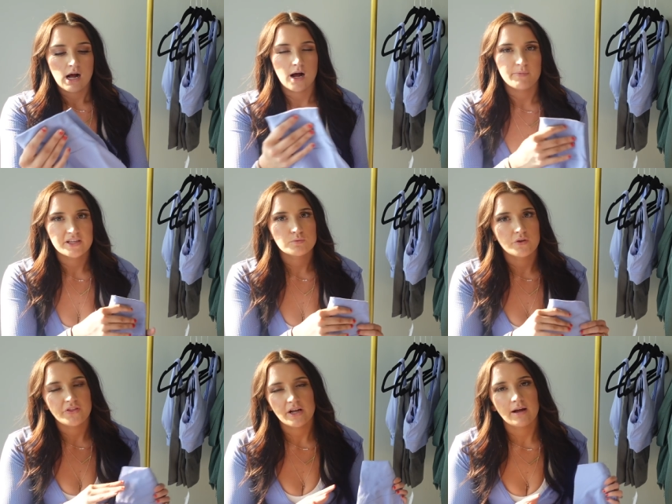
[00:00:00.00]
that's
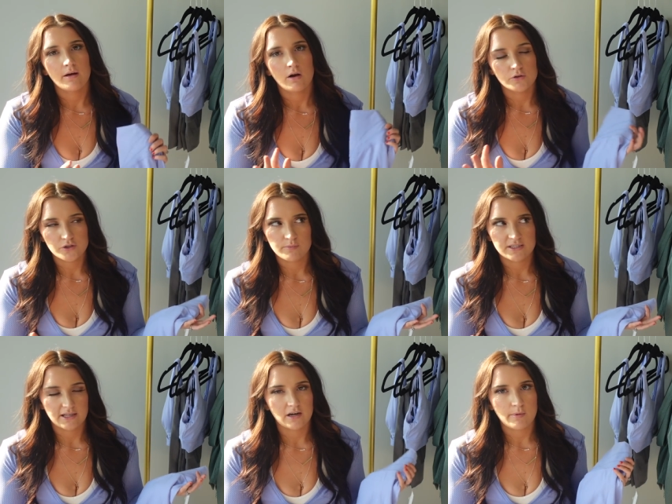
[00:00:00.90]
one thing I also am
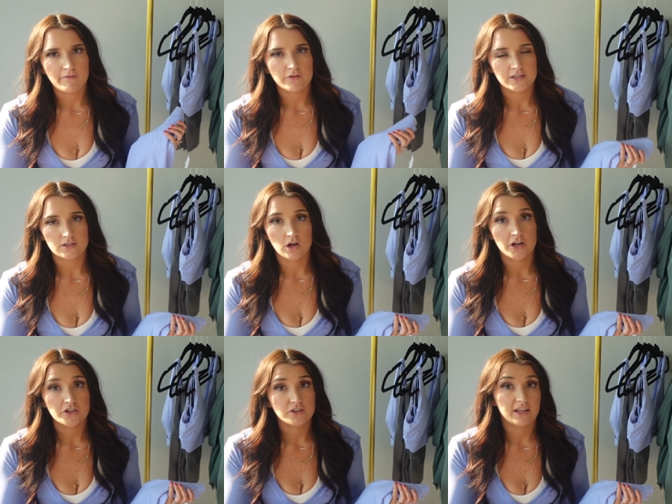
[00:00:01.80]
excited about for this
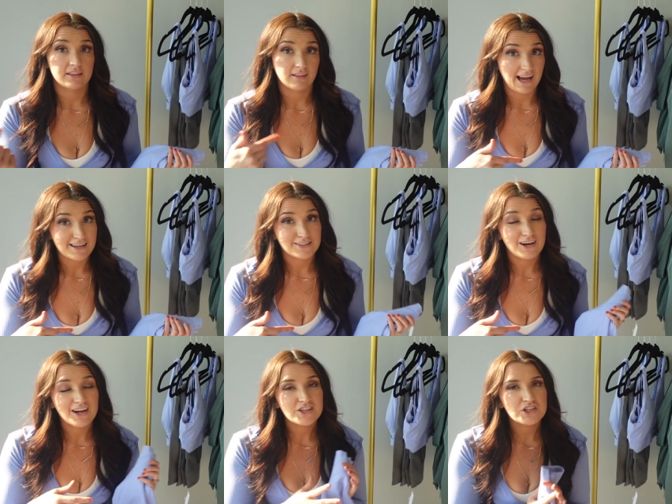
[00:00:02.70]
launch, like the last
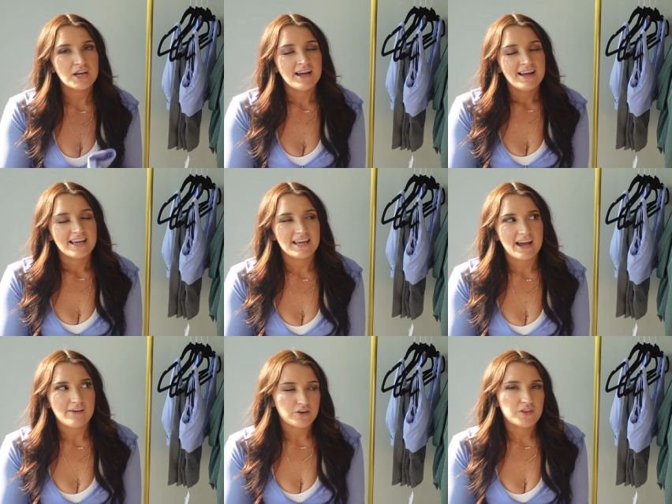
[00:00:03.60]
launch.
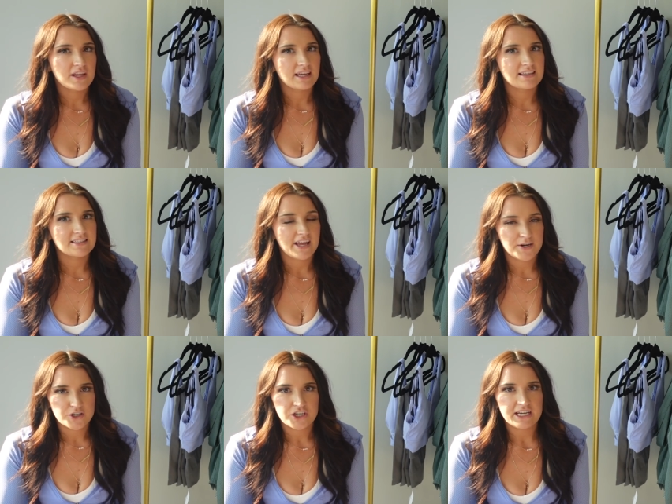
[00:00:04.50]
Everything is
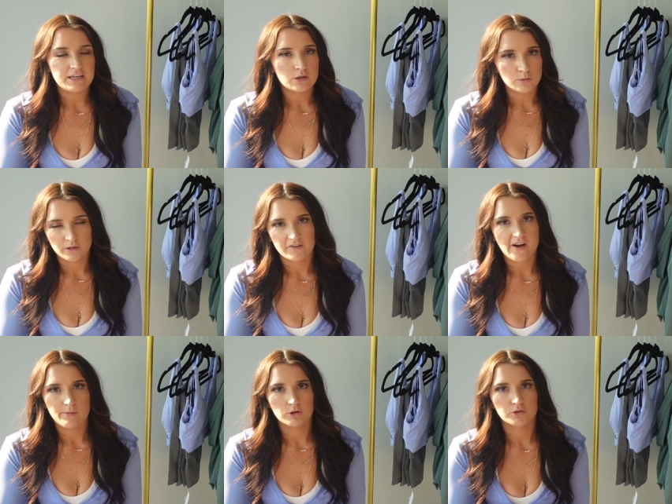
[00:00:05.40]
energy and NuBre
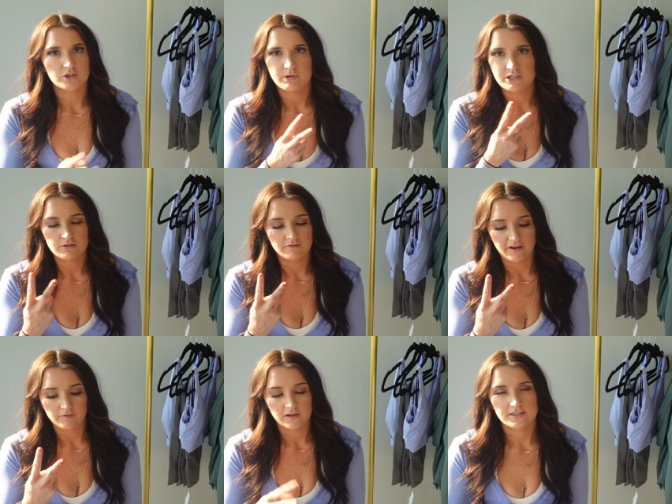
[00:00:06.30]
fabric, which are my two
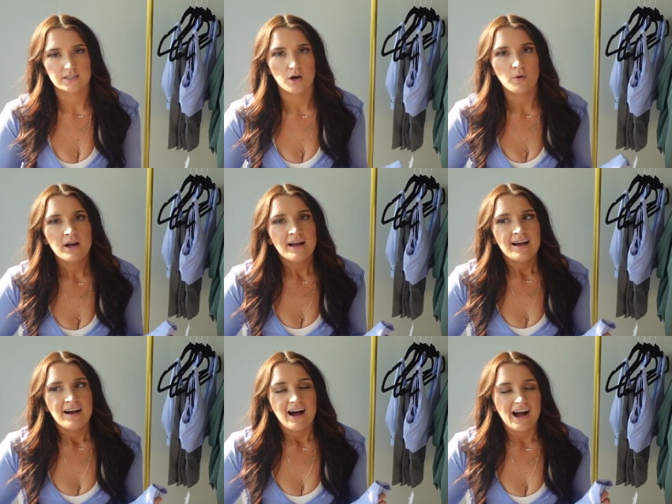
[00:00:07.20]
favorites. So
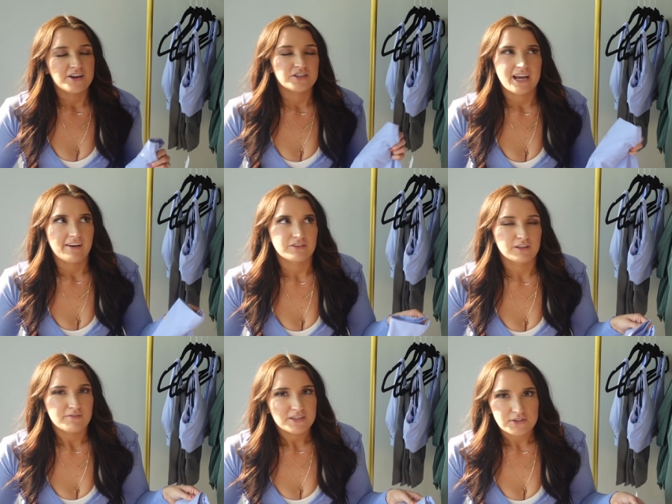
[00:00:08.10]
I just have to
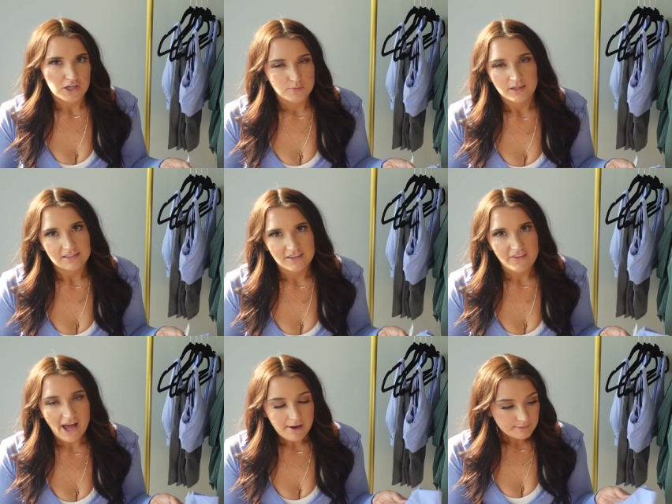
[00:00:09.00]
love this launch because of
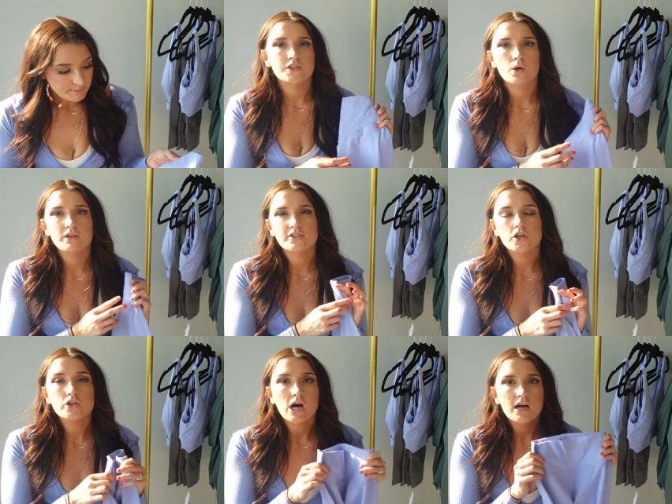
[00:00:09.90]
that. So these
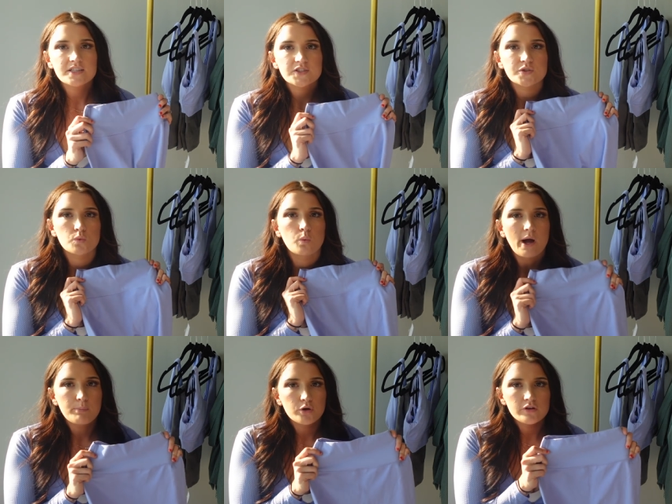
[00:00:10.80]
are not
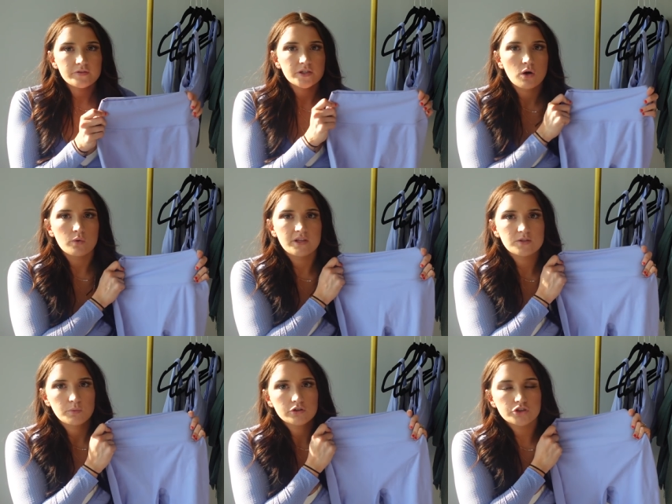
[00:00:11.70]
sweat proof, so
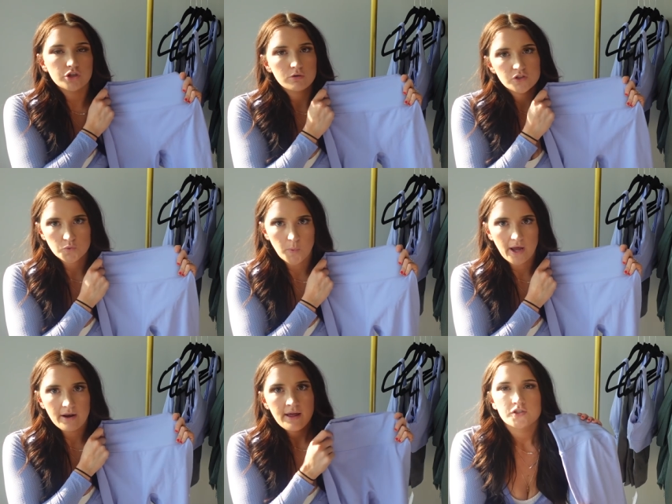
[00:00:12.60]
these will show
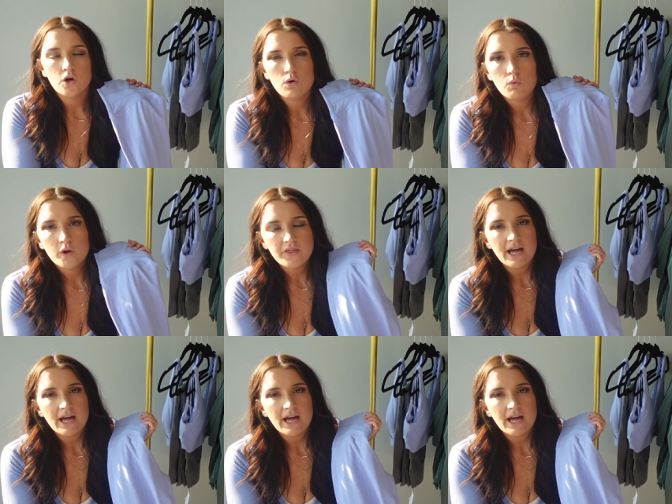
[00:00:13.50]
sweat. So with